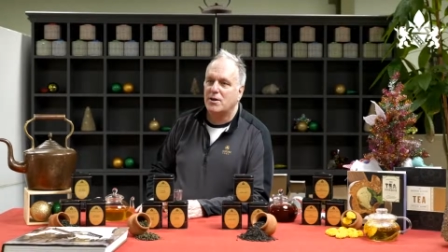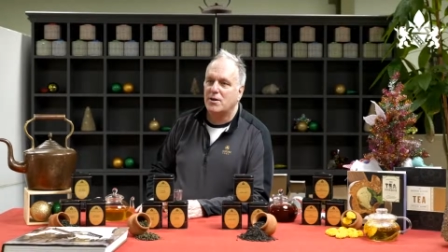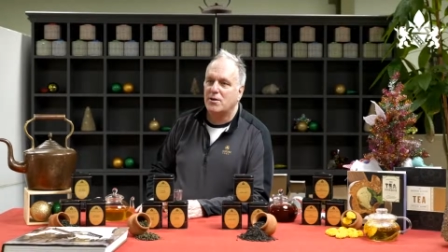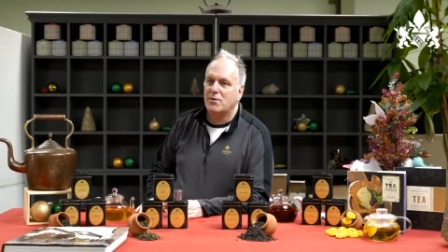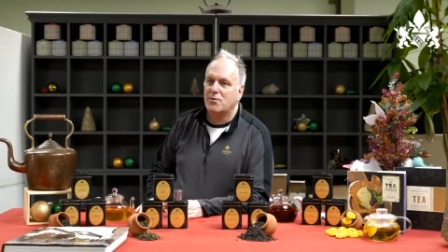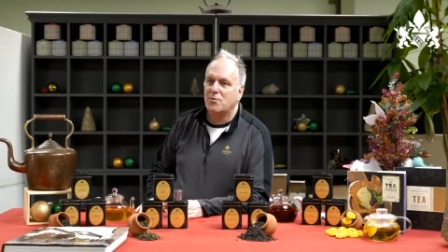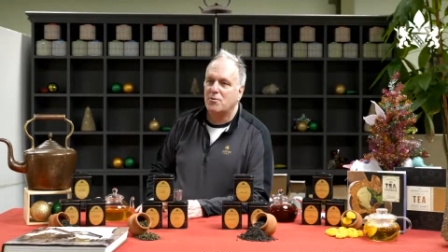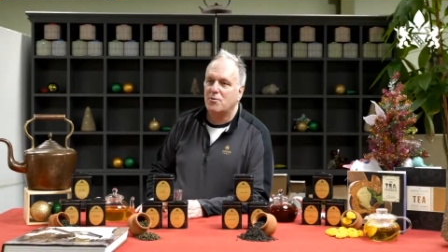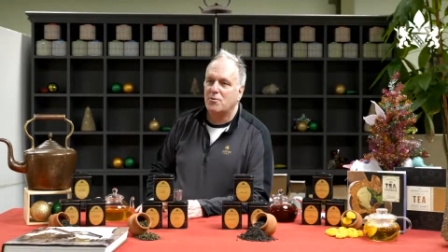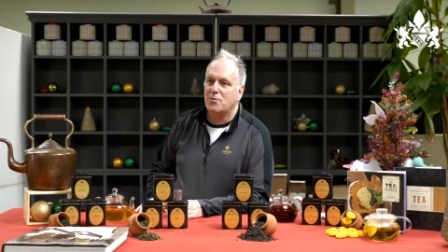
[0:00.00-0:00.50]

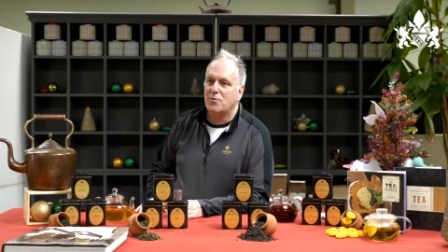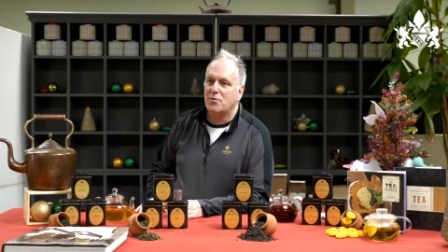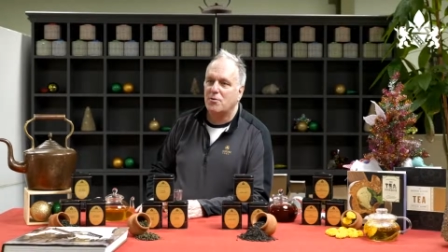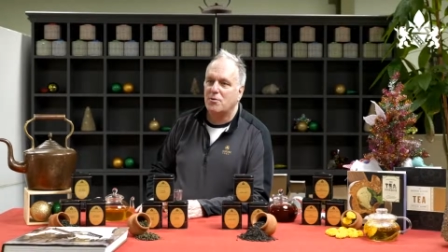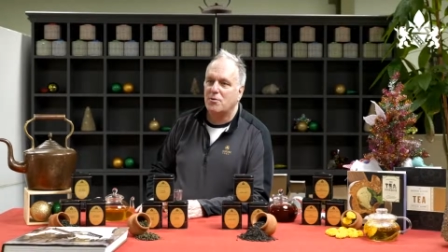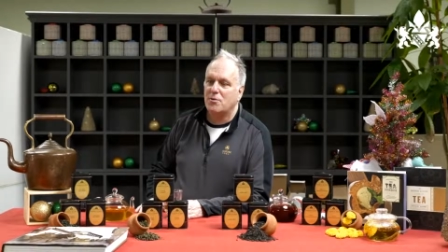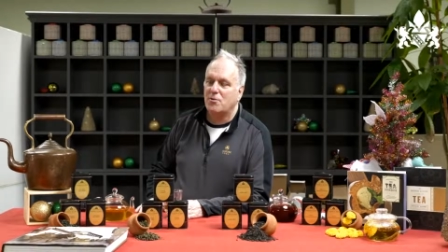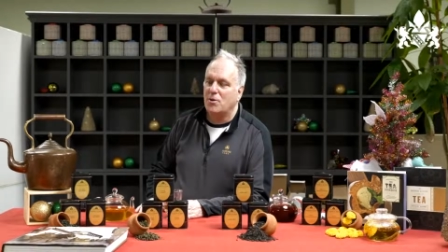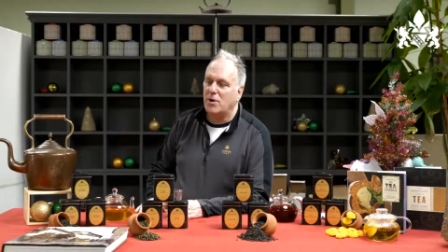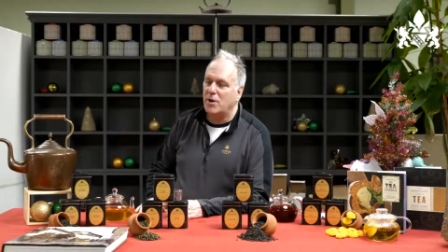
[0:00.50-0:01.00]
Well, that's
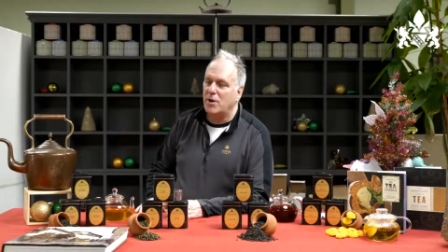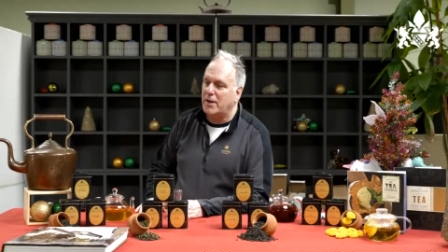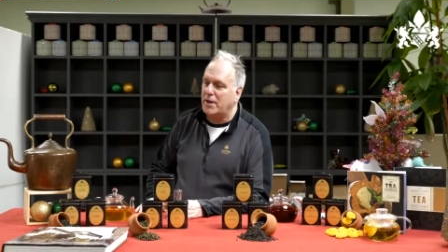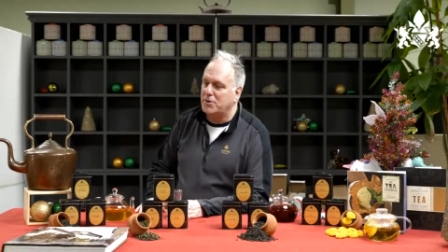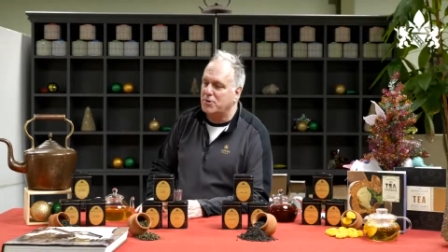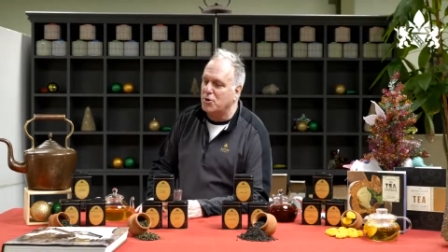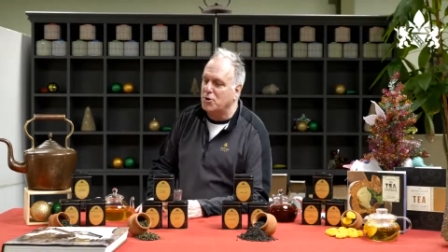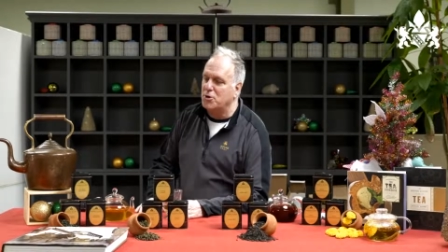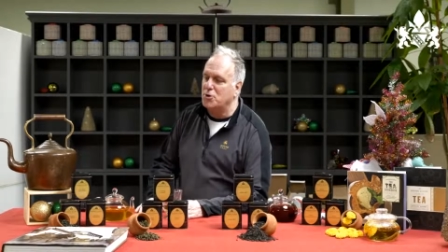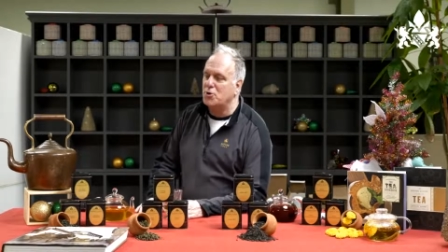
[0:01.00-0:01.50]
good news,
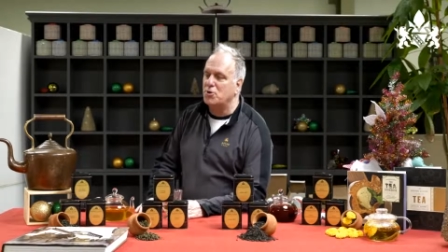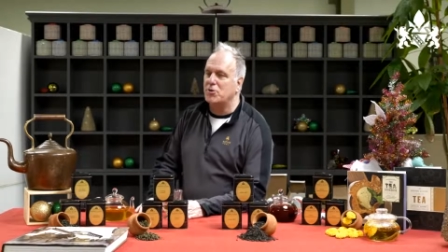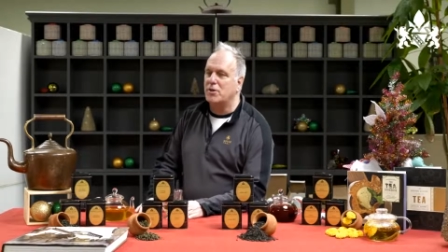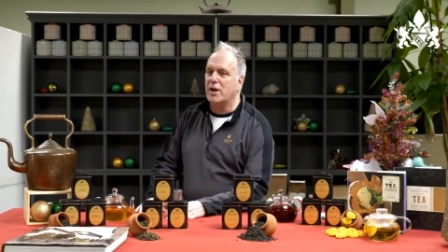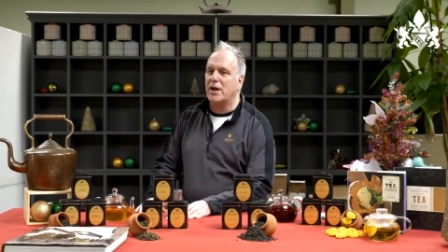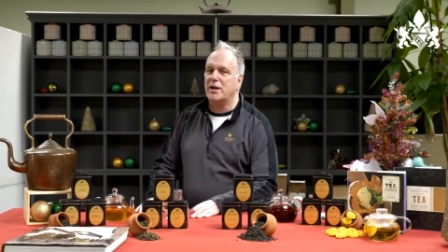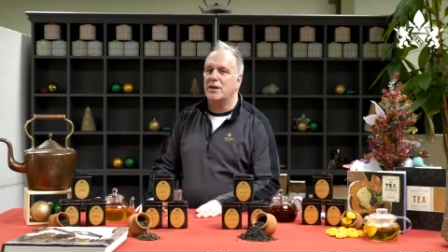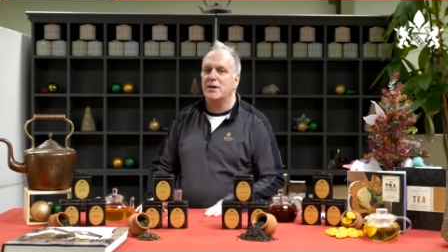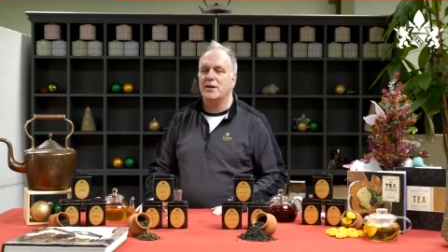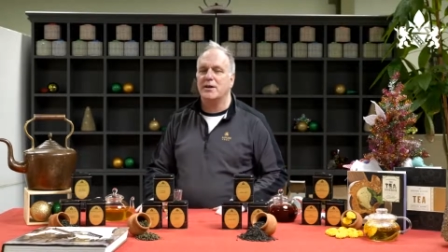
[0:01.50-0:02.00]
Nina.
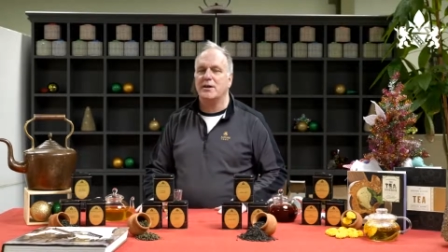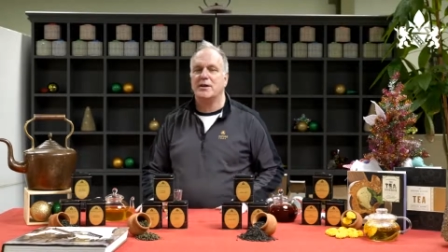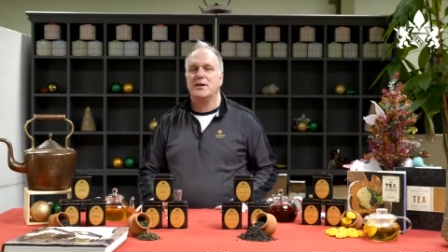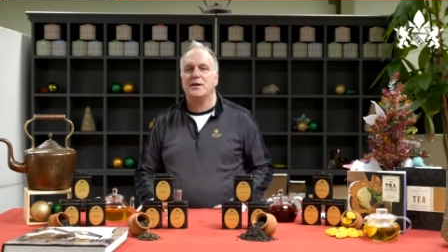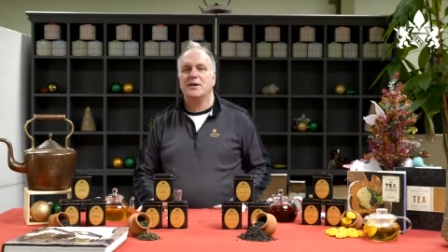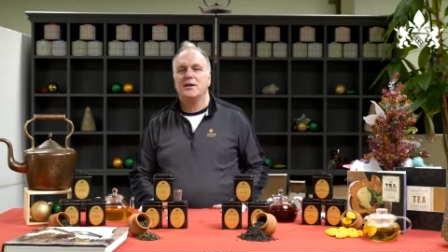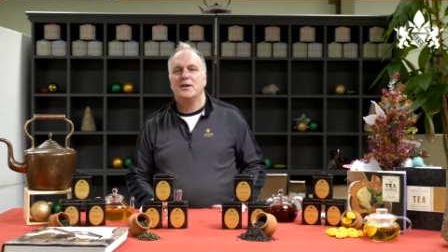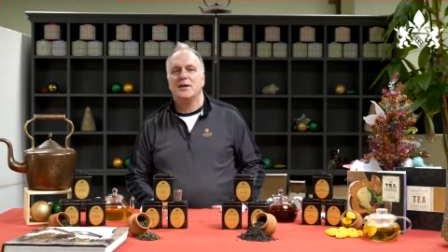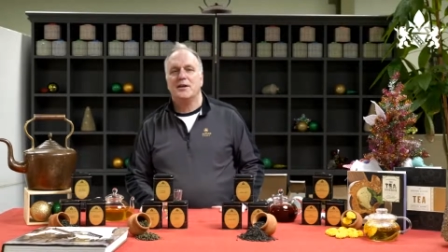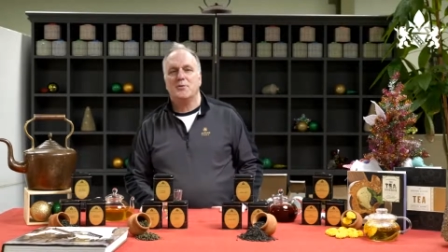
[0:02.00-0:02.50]
We
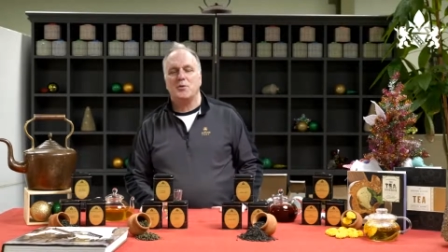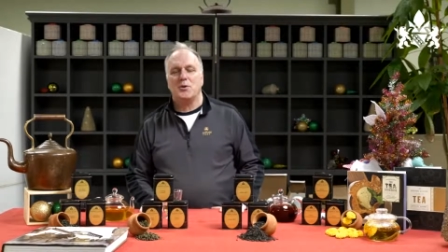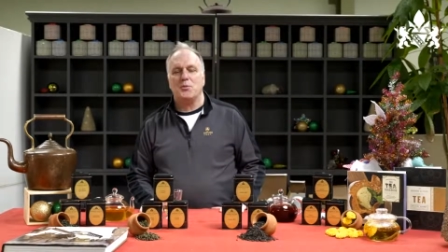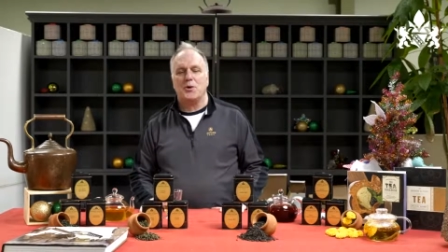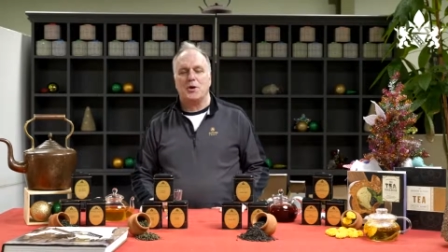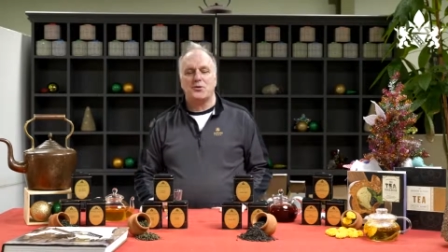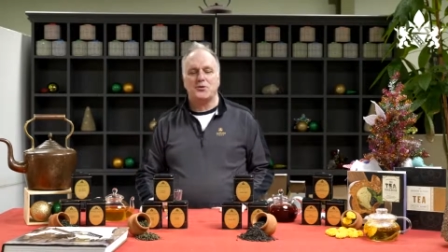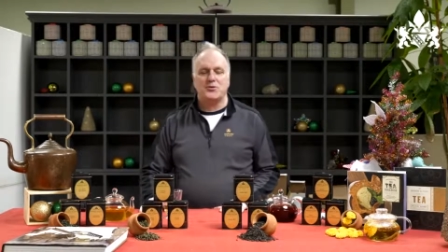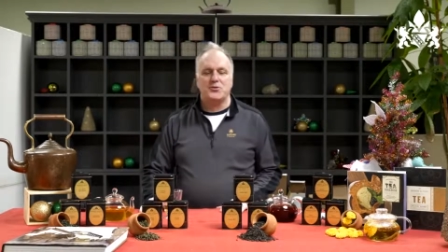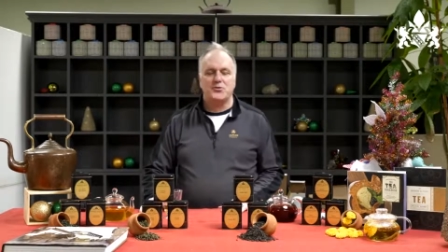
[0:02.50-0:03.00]
want you to stay
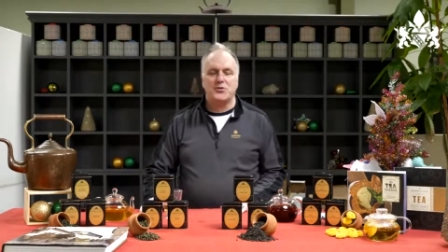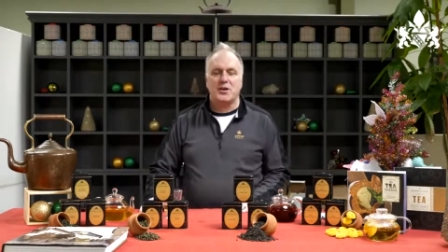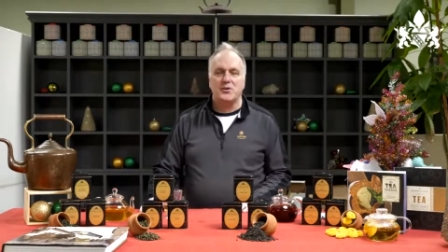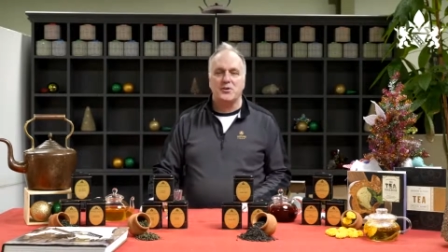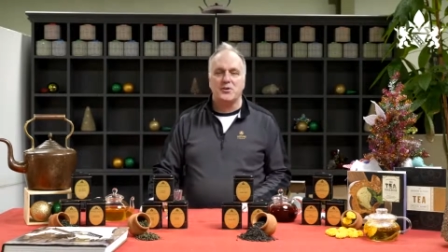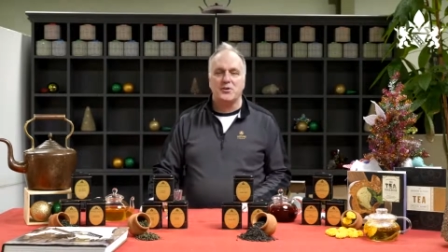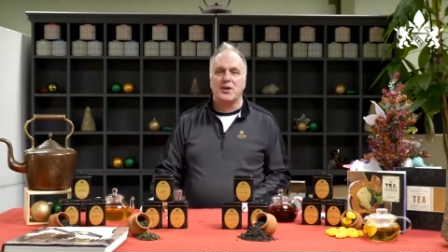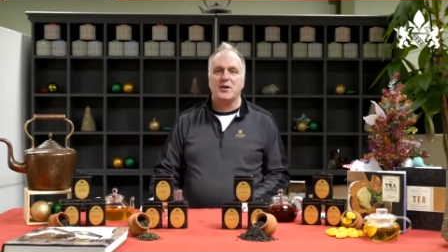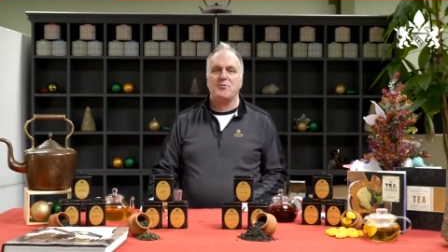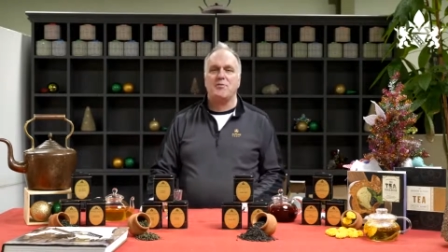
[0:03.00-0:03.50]
safe
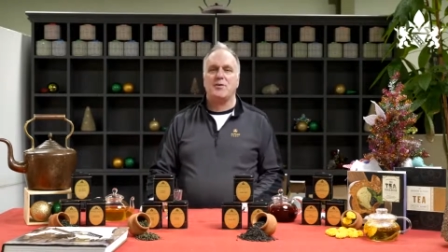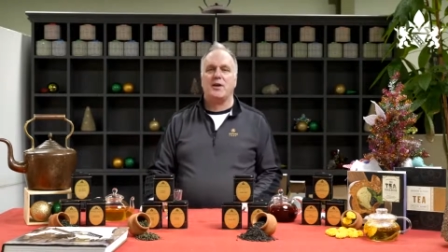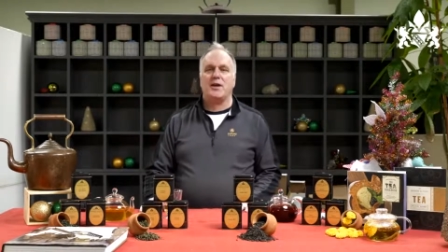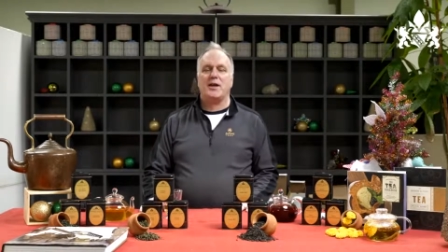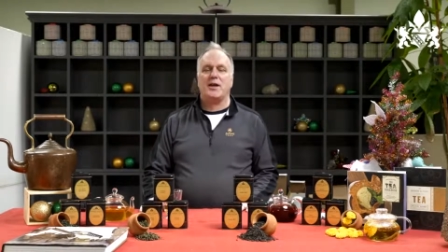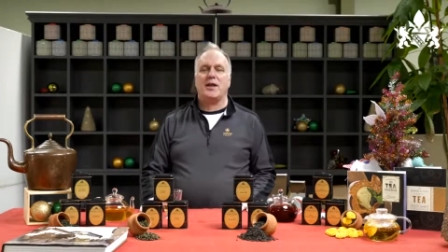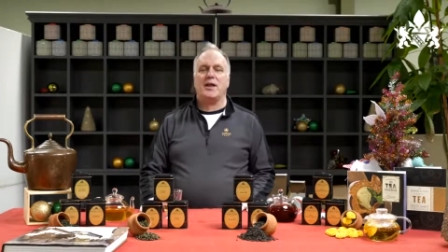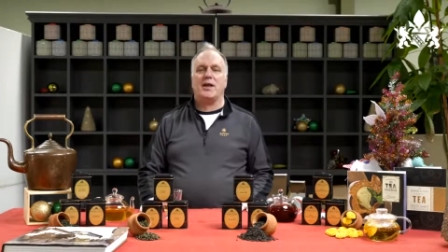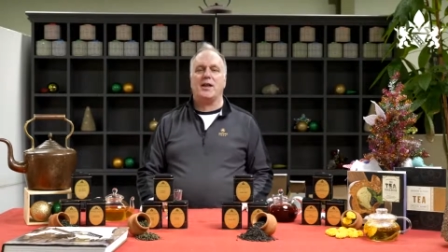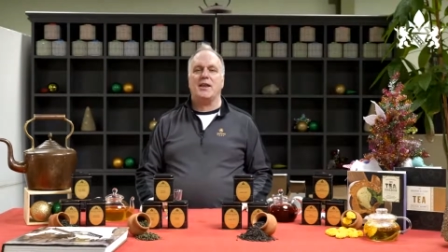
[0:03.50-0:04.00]
and
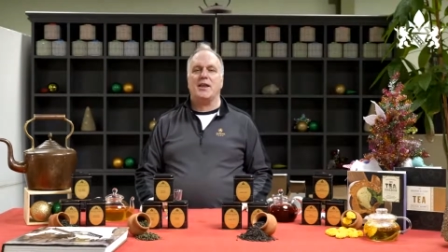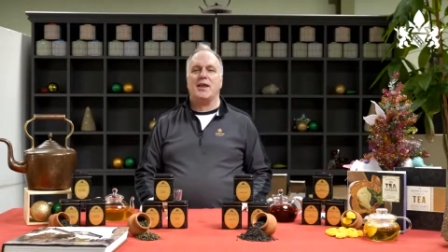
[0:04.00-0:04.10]
healthy.